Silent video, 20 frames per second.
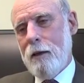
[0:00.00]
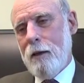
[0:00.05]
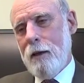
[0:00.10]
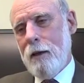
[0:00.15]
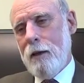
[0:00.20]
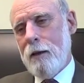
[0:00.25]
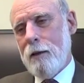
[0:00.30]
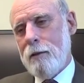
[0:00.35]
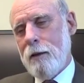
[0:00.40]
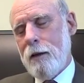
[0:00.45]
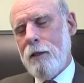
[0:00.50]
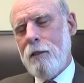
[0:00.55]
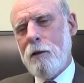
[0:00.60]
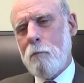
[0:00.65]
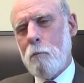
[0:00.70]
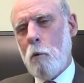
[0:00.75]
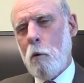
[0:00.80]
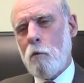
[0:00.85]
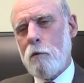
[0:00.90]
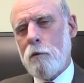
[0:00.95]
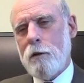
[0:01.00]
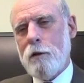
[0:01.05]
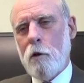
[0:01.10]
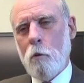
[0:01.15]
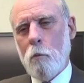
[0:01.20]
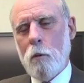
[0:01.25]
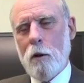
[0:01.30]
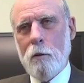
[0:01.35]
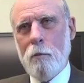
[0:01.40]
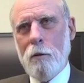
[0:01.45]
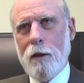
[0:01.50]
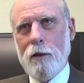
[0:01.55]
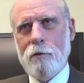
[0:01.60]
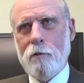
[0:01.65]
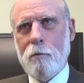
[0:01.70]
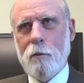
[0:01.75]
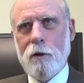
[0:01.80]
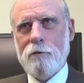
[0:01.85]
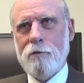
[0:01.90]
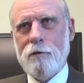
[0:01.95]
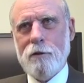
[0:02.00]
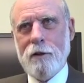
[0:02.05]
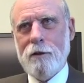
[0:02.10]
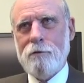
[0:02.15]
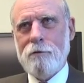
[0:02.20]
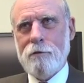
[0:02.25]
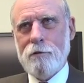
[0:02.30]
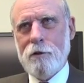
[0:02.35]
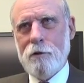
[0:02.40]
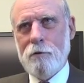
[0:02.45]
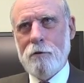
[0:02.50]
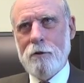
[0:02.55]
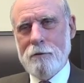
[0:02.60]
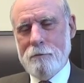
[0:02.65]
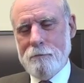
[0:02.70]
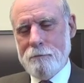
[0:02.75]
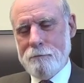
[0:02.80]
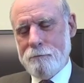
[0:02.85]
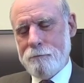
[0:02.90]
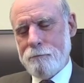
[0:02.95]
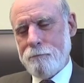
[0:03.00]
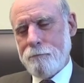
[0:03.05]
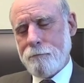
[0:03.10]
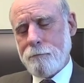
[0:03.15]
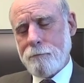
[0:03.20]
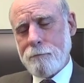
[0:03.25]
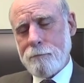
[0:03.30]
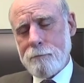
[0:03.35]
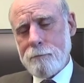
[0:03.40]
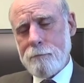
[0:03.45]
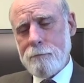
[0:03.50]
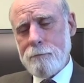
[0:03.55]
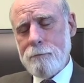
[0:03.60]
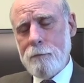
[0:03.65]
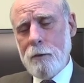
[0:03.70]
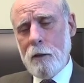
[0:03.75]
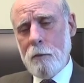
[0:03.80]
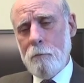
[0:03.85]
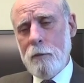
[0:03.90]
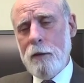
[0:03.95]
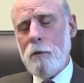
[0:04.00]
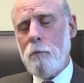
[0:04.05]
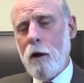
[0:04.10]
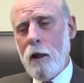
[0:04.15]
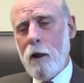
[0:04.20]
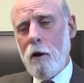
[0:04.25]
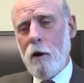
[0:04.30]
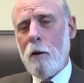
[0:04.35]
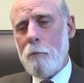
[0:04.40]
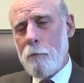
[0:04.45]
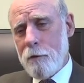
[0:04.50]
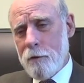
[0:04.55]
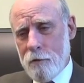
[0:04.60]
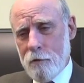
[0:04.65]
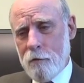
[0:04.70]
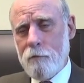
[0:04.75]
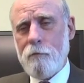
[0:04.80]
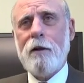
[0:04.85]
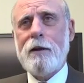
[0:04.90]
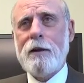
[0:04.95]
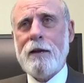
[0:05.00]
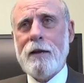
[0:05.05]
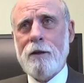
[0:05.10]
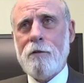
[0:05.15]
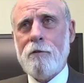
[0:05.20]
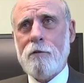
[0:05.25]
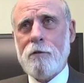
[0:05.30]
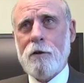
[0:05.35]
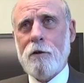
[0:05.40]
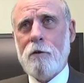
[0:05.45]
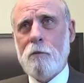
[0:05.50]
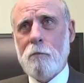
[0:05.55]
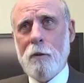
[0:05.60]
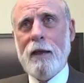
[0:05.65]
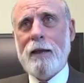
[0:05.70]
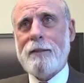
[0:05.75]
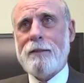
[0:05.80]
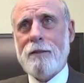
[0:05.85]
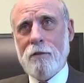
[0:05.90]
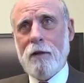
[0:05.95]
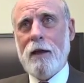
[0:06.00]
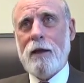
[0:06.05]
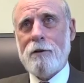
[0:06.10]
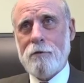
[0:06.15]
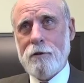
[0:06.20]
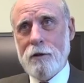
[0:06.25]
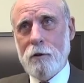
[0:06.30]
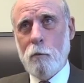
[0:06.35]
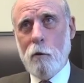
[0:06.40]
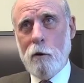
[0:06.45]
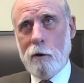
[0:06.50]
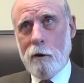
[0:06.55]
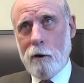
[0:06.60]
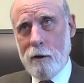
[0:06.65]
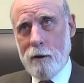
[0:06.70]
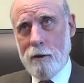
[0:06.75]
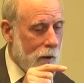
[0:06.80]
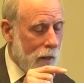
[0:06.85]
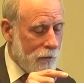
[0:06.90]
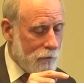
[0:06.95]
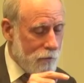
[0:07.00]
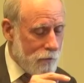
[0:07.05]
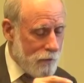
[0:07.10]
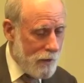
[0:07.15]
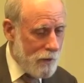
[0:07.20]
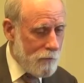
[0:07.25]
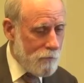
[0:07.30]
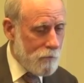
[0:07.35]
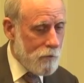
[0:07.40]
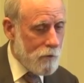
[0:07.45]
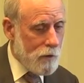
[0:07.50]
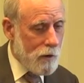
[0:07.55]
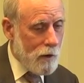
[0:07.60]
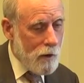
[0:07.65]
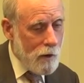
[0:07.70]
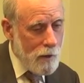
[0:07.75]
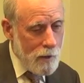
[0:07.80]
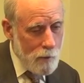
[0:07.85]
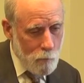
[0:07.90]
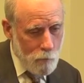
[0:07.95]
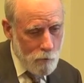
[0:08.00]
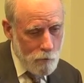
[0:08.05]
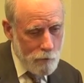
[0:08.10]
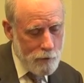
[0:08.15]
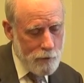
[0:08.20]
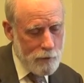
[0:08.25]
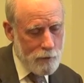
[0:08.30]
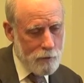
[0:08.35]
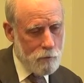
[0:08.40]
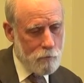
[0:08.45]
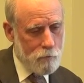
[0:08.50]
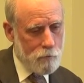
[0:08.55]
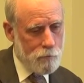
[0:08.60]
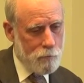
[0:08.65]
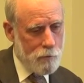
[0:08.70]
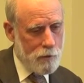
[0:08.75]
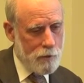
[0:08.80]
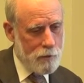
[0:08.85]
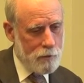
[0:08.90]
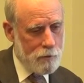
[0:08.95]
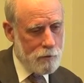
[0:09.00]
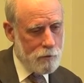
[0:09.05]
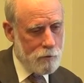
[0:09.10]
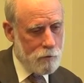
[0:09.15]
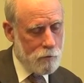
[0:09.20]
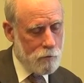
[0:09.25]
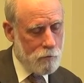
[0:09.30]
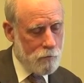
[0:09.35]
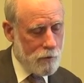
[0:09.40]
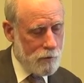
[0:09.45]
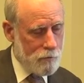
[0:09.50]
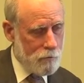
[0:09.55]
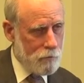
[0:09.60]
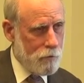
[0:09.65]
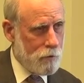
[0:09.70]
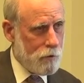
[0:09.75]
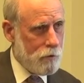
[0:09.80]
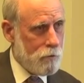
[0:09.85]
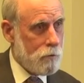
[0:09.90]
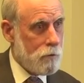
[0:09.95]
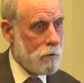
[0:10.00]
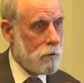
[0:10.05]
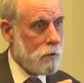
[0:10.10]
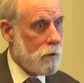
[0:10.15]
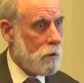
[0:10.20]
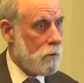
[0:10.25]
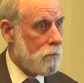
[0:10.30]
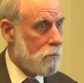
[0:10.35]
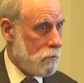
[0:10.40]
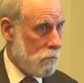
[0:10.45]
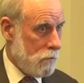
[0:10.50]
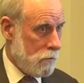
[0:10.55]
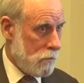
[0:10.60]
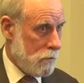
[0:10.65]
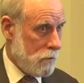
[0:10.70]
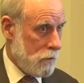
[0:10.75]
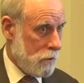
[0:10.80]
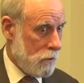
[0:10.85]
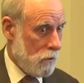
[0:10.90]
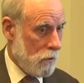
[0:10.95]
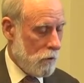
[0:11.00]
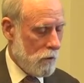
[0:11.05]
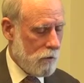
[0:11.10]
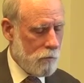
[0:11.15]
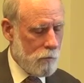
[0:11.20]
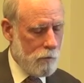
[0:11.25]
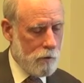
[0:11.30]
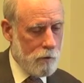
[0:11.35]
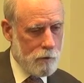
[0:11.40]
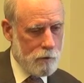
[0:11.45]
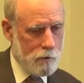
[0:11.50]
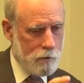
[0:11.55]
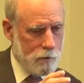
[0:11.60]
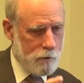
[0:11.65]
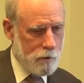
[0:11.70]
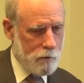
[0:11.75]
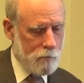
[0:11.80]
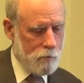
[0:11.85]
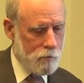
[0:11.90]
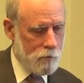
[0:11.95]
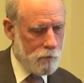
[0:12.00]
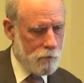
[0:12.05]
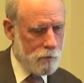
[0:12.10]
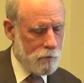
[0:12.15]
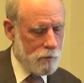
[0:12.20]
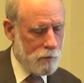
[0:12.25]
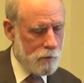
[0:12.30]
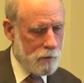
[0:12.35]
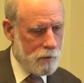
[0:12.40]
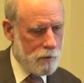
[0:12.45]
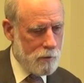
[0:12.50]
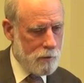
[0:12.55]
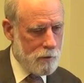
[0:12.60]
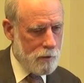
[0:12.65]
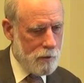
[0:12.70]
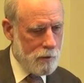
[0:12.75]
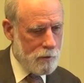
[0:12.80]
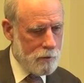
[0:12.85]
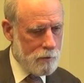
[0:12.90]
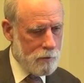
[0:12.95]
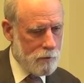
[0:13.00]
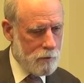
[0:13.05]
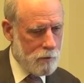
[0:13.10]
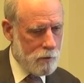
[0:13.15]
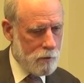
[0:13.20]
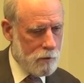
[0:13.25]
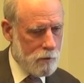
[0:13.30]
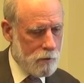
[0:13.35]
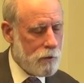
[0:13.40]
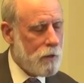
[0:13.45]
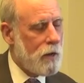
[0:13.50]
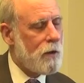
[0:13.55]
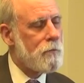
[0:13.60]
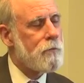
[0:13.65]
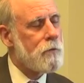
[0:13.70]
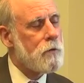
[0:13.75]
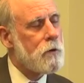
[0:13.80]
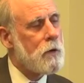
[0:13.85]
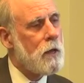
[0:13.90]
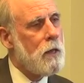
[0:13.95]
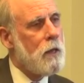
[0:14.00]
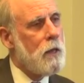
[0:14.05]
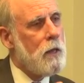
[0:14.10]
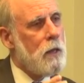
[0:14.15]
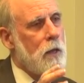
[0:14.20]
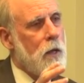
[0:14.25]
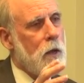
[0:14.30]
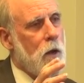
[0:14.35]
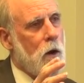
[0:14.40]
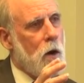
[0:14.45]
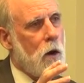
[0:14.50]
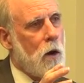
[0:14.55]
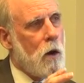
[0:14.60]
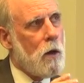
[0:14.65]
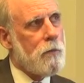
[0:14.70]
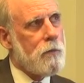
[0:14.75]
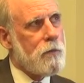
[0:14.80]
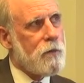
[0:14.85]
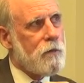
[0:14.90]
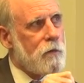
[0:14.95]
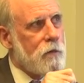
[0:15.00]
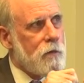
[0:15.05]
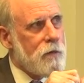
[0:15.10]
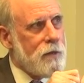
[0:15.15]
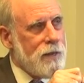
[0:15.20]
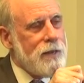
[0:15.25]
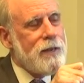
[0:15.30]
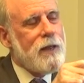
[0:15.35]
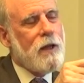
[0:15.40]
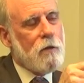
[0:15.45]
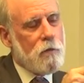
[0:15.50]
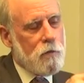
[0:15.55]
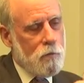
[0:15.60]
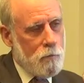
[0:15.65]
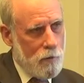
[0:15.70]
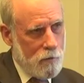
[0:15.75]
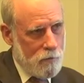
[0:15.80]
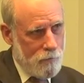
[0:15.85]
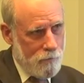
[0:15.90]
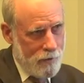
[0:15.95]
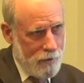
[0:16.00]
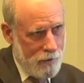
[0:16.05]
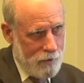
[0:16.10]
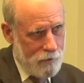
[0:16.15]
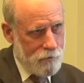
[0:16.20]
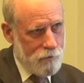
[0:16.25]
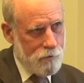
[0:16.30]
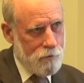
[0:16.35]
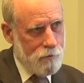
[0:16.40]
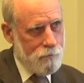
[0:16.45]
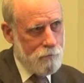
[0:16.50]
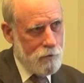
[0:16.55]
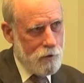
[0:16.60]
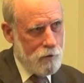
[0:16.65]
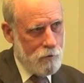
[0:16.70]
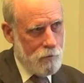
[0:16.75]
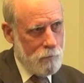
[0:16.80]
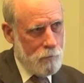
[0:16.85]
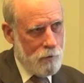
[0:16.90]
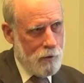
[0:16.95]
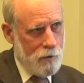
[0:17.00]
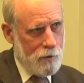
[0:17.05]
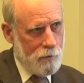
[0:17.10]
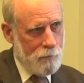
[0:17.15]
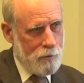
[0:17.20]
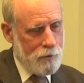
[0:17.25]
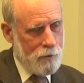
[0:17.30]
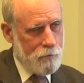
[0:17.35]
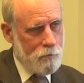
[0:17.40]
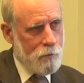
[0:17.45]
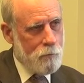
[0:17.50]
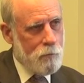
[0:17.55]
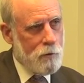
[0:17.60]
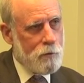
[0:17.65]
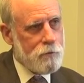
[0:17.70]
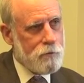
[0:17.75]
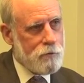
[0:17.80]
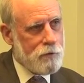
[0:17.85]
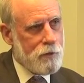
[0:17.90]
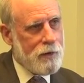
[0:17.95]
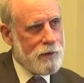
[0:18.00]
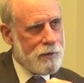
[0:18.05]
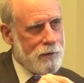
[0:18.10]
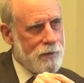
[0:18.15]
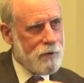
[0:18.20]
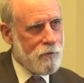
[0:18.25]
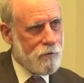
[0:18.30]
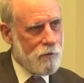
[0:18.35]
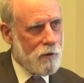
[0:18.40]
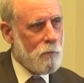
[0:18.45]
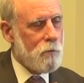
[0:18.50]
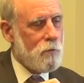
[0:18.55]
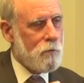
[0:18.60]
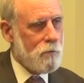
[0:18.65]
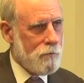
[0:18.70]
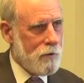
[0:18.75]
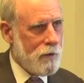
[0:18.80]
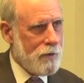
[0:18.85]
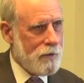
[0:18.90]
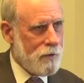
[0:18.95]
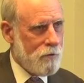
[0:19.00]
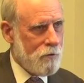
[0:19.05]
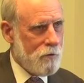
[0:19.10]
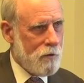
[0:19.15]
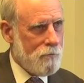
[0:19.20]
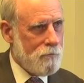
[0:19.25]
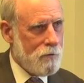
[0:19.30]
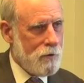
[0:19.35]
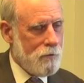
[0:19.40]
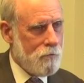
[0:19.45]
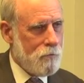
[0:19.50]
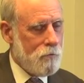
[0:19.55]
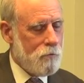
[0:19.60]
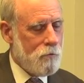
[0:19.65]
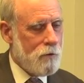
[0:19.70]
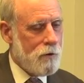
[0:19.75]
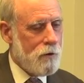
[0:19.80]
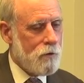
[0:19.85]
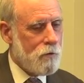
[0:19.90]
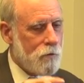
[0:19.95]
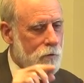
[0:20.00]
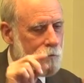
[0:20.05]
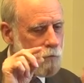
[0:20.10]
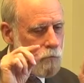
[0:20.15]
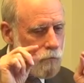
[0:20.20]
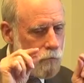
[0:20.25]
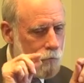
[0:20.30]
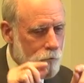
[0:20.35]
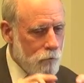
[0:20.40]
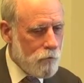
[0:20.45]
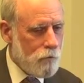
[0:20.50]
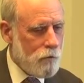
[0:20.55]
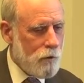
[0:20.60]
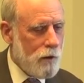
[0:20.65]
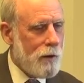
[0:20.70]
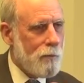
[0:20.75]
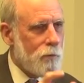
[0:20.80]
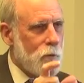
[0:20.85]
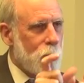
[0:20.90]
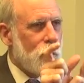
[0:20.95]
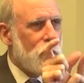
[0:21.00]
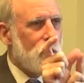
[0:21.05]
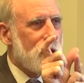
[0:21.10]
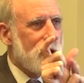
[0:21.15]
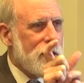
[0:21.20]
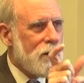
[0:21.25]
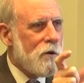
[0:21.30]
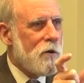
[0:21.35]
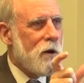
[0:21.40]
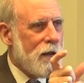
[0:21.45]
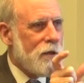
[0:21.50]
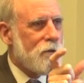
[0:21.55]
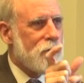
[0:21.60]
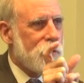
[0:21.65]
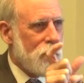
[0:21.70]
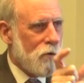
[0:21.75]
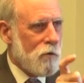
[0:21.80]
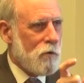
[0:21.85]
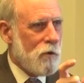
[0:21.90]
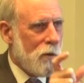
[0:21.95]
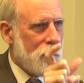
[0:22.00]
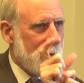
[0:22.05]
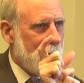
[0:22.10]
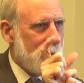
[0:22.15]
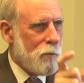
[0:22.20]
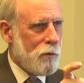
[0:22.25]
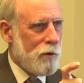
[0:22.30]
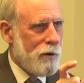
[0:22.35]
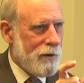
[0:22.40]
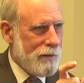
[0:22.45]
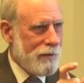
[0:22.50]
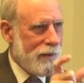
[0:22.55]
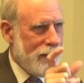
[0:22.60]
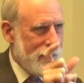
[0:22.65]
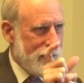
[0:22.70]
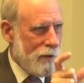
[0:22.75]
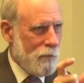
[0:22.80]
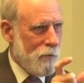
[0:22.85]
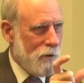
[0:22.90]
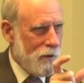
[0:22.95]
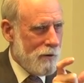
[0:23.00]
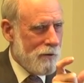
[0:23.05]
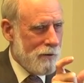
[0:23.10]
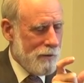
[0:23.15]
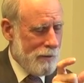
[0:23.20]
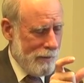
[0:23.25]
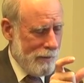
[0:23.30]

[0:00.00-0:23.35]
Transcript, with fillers: And I think mostly nobody paid too much attention to it. Meanwhile, ARPA is funding us to go make this actually work. At Stanford, I am working with my graduate students, some who are at Xerox PARC, some are uh, at uh, Stanford, on the detailed specifications of T C P I P. We published that in December of nineteen seventy-four, and it's the first time the word internet shows up in print anywhere.